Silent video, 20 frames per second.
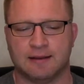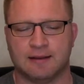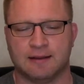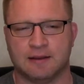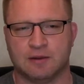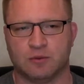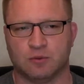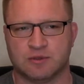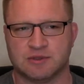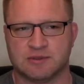
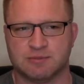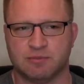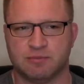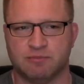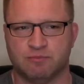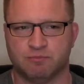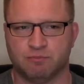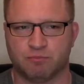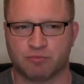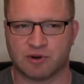It was
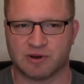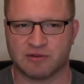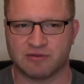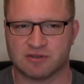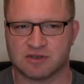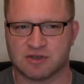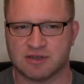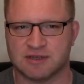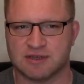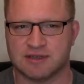
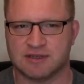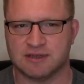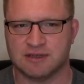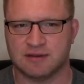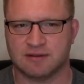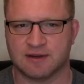previously